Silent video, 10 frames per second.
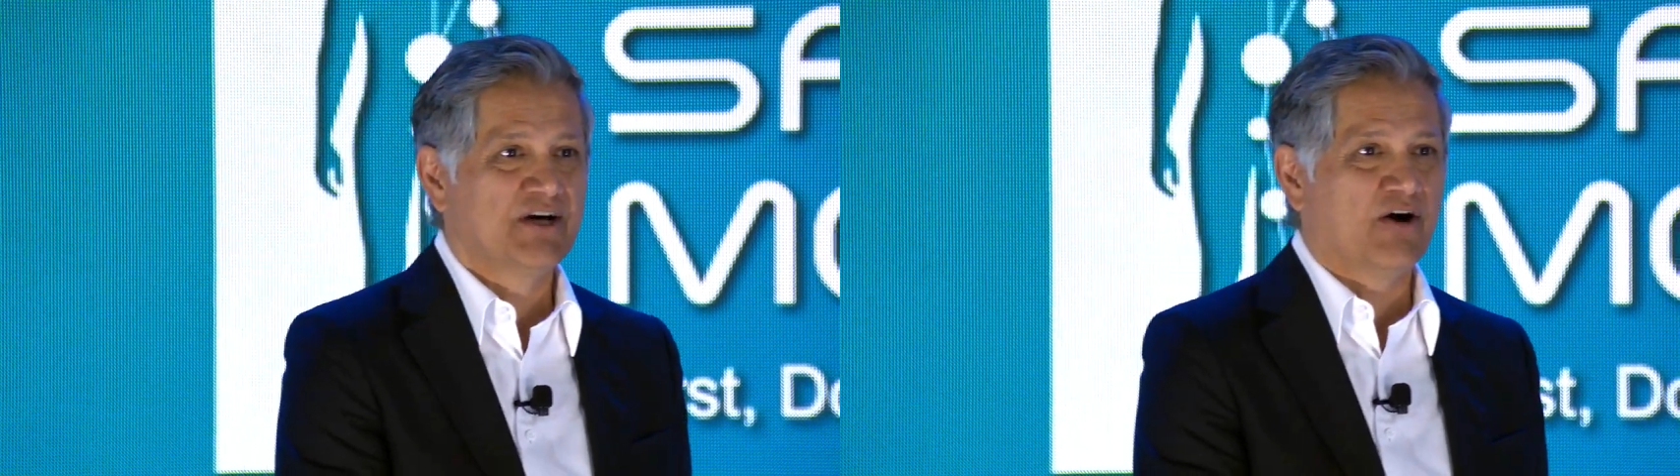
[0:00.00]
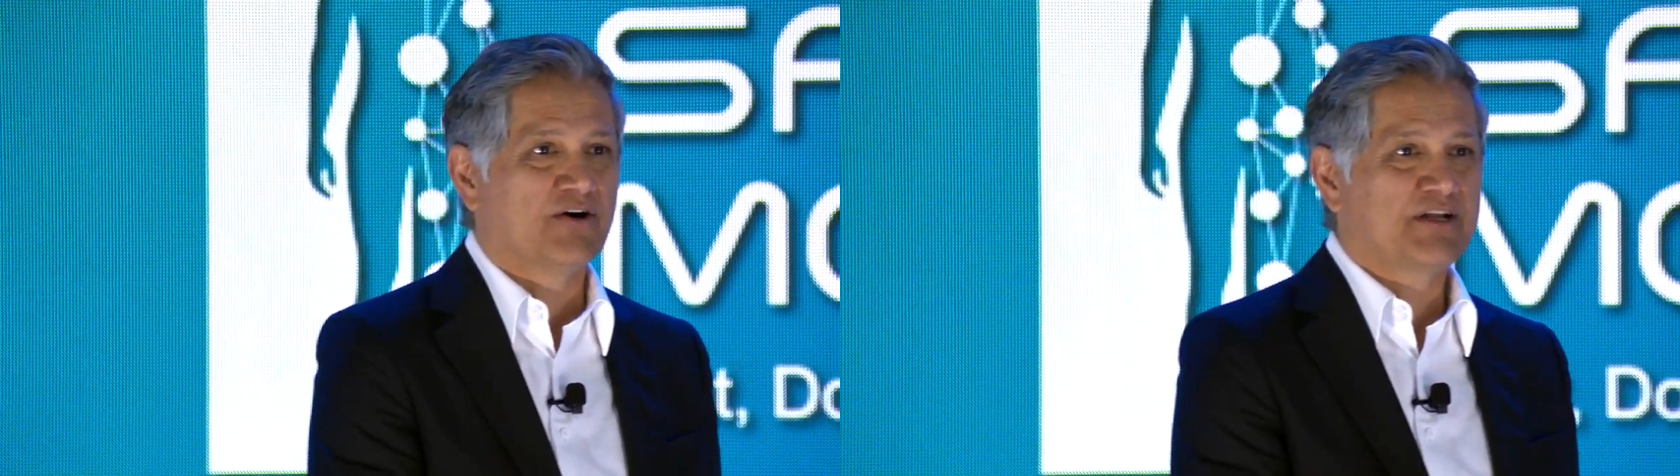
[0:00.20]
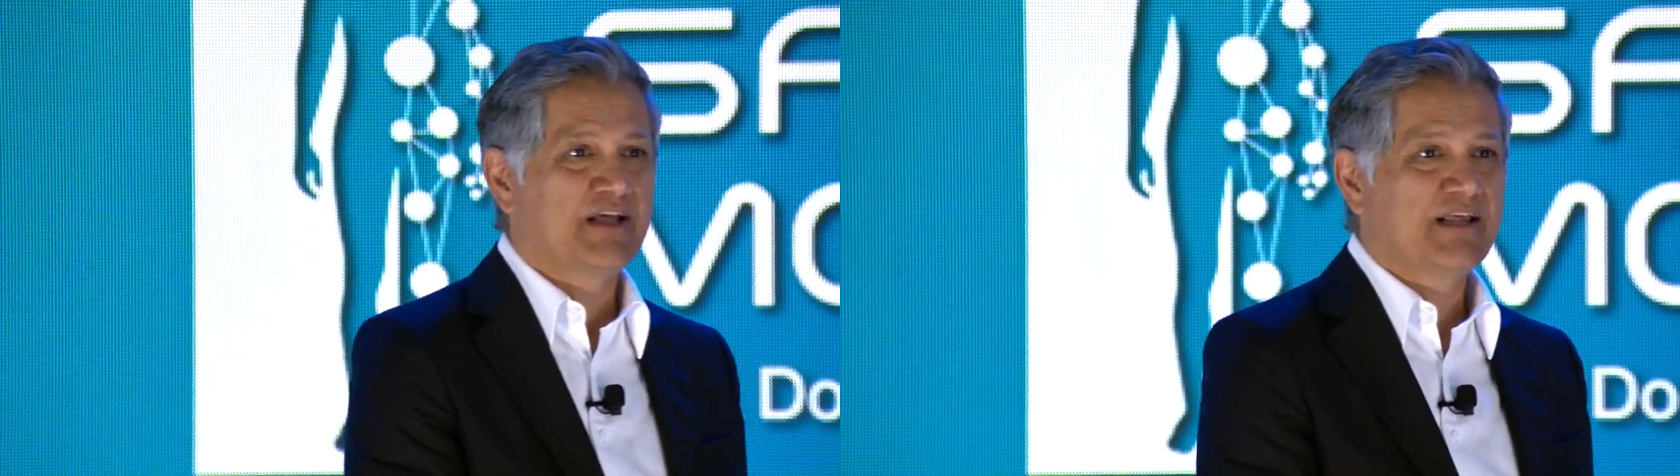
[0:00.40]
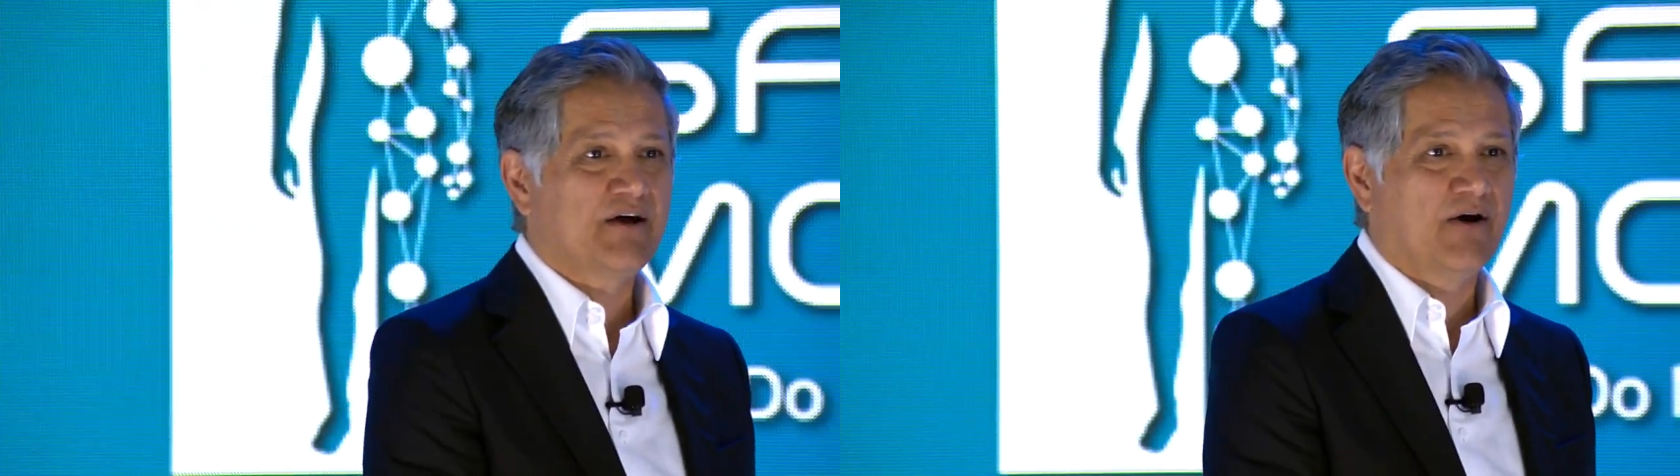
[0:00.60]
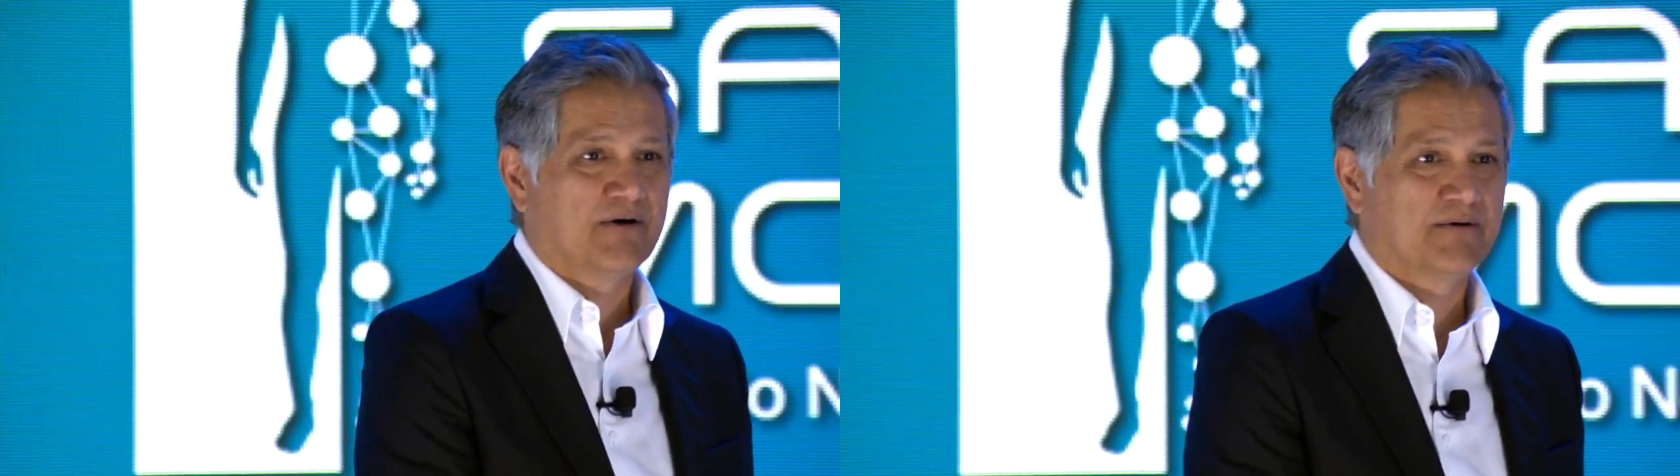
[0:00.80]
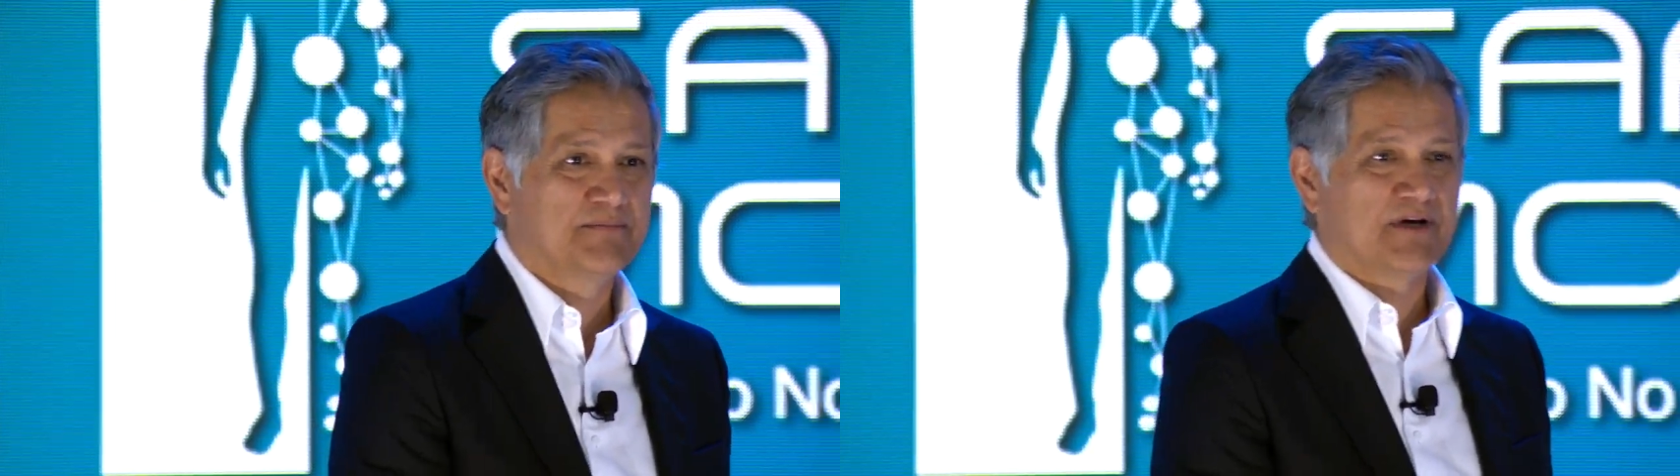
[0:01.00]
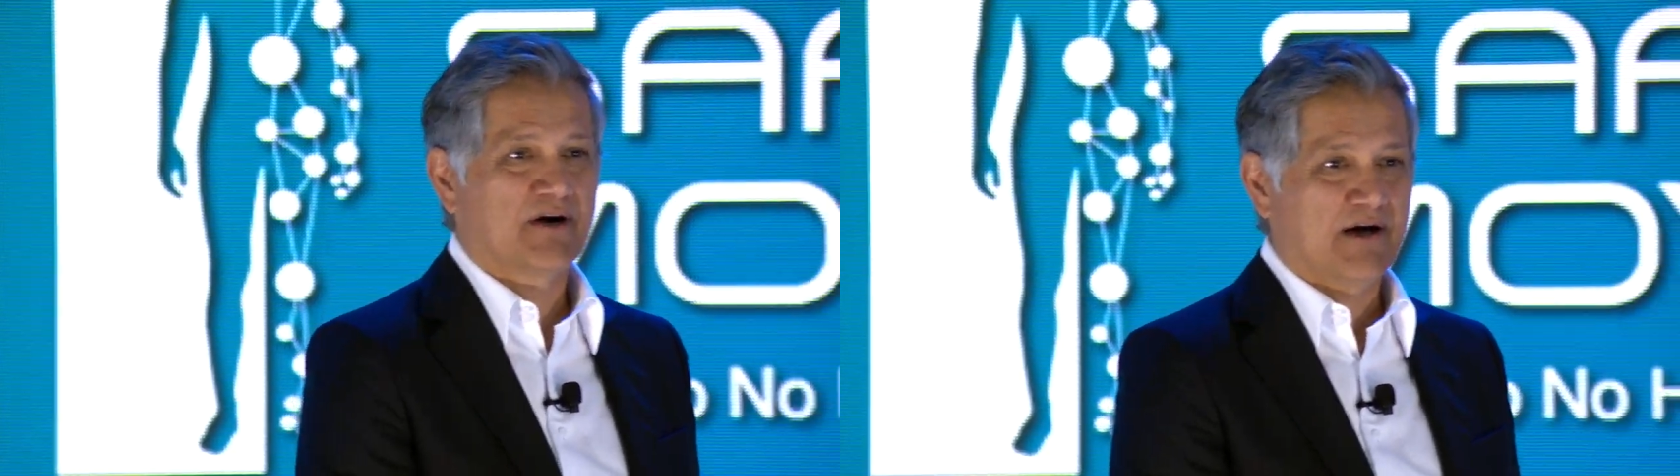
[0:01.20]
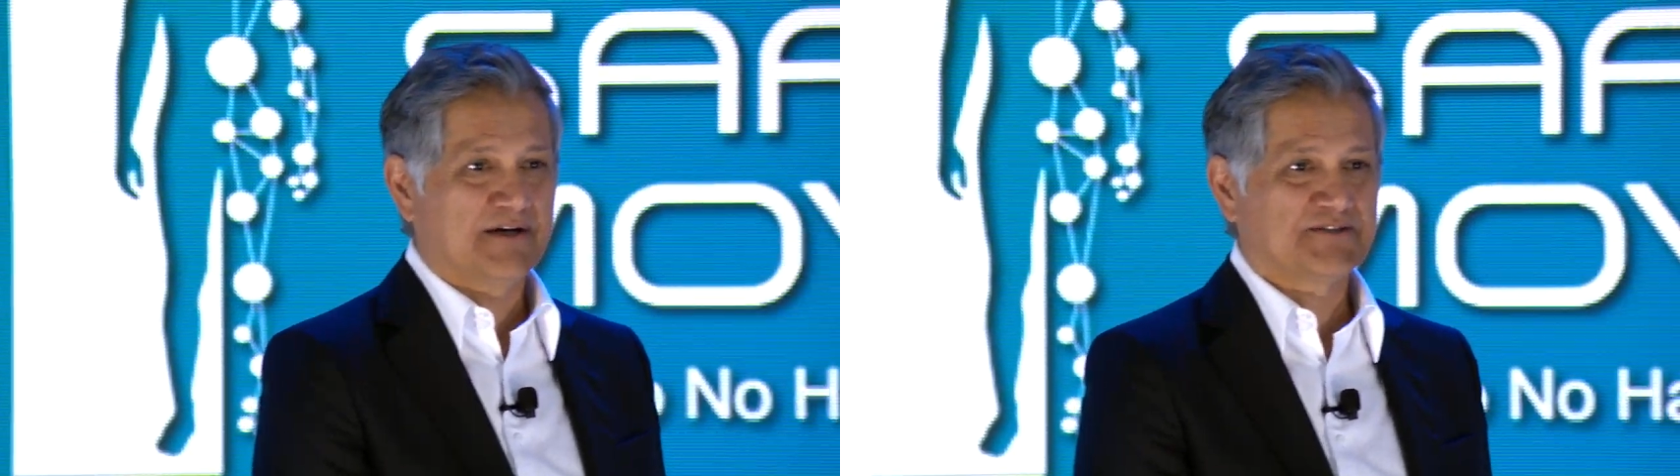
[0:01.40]
are getting harmed in our
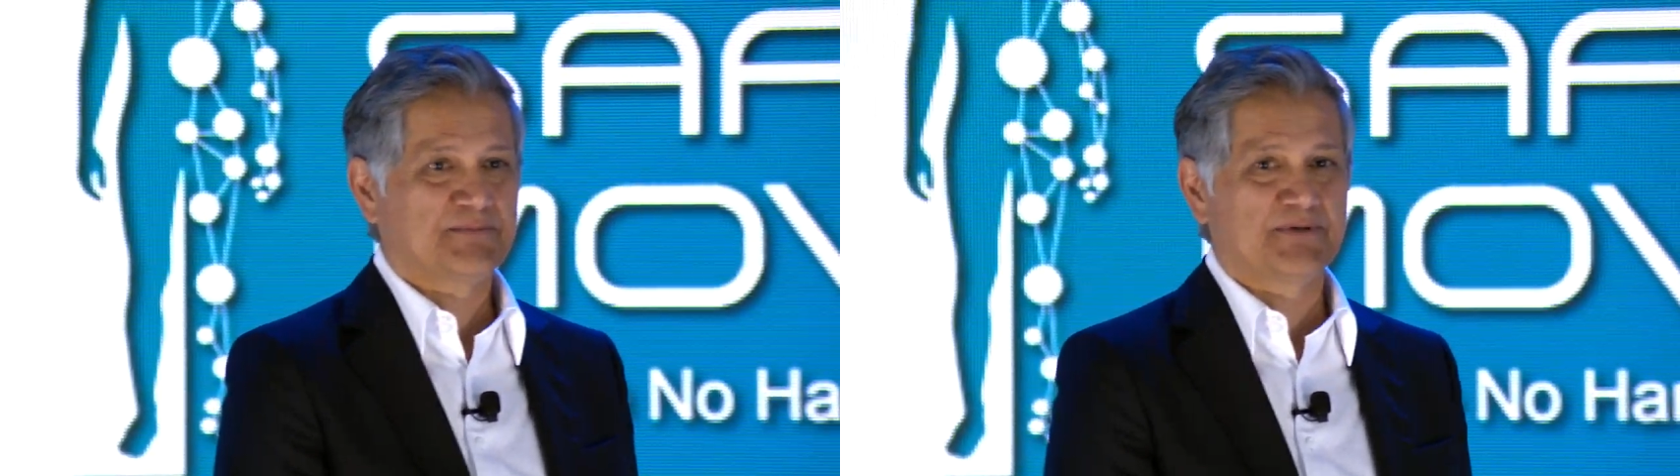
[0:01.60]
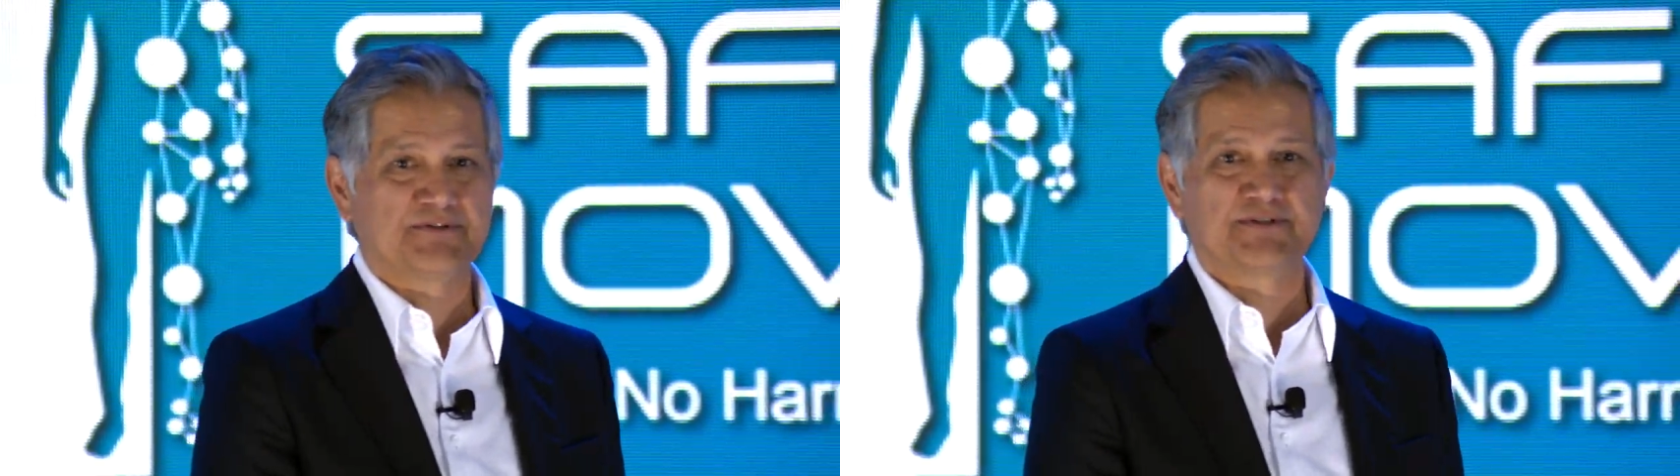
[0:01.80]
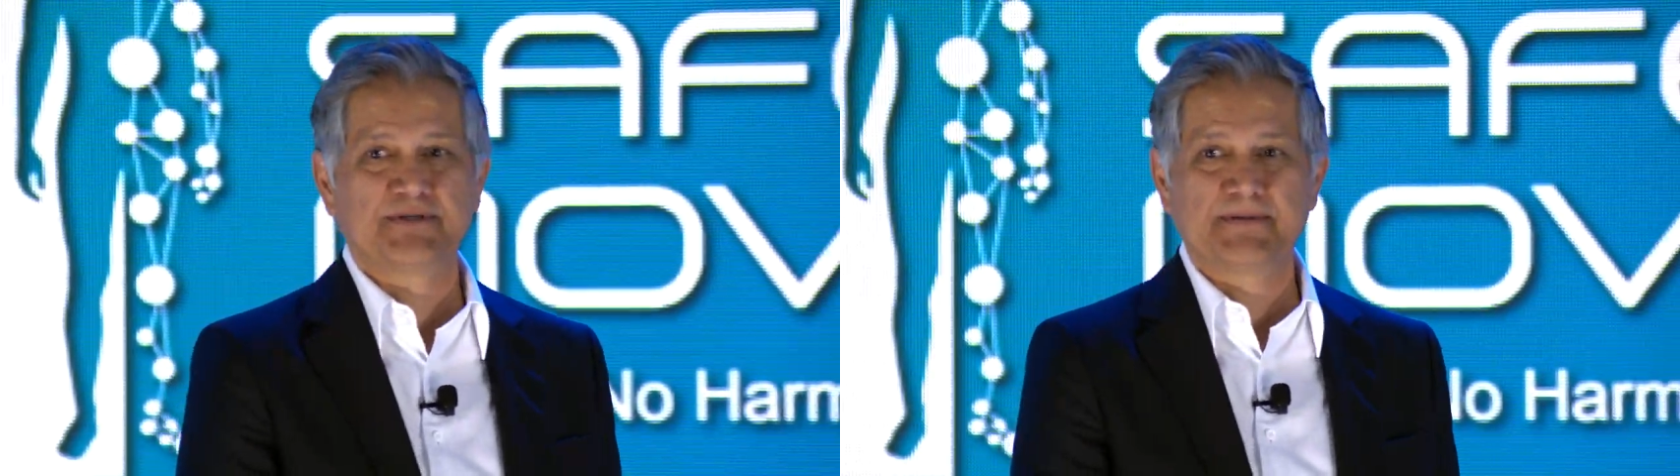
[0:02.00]
hospitals.